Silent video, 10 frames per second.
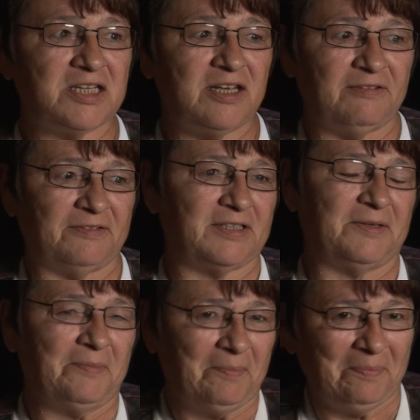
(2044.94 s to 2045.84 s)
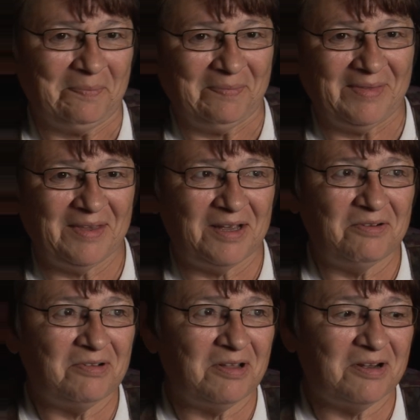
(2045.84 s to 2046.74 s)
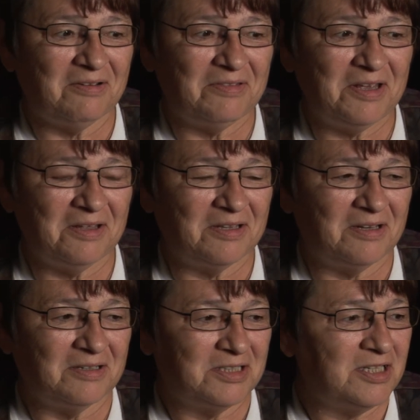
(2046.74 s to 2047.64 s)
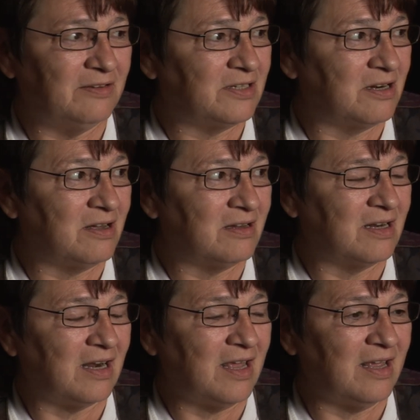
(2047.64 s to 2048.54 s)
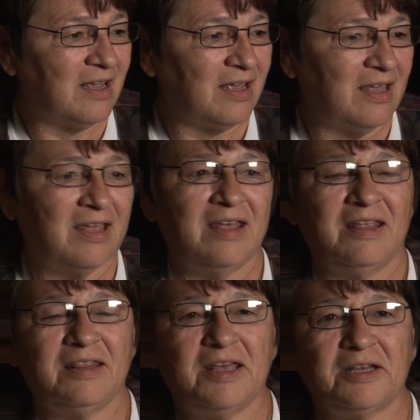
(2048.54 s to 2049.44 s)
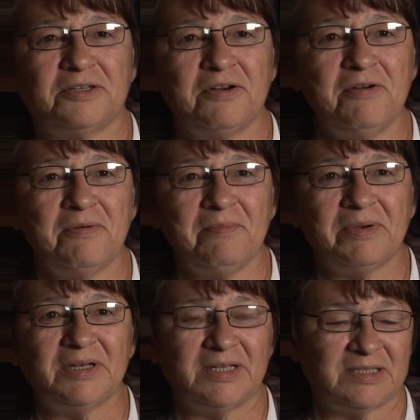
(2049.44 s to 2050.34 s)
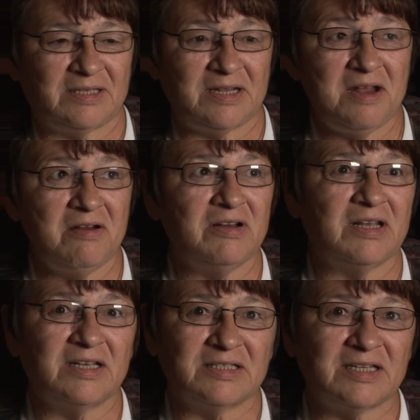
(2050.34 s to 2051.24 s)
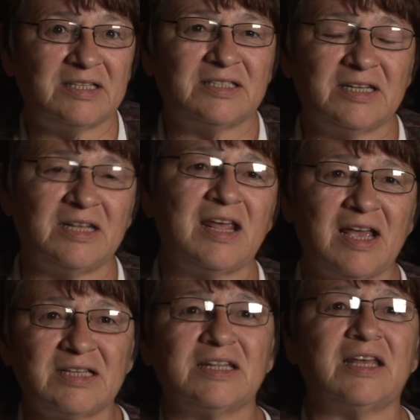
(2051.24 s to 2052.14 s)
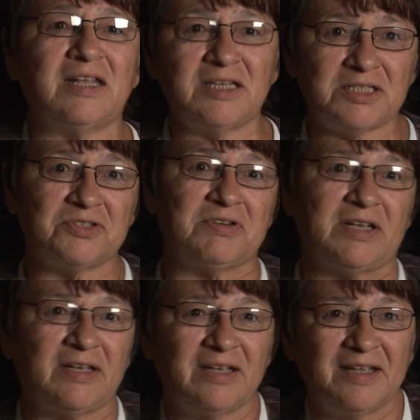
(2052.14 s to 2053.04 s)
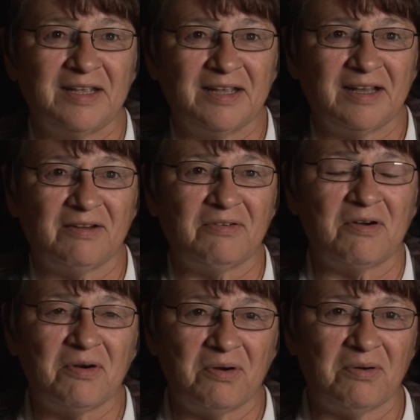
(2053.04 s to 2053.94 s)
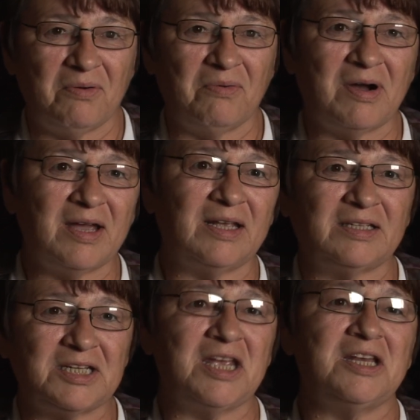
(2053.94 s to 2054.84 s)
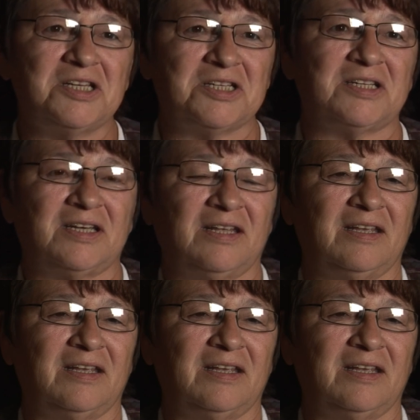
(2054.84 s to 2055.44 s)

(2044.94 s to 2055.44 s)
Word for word: chiefs. I know a lot of the um, chiefs are not going to like that term, but it's there, it exists, and it has that history of why it changed.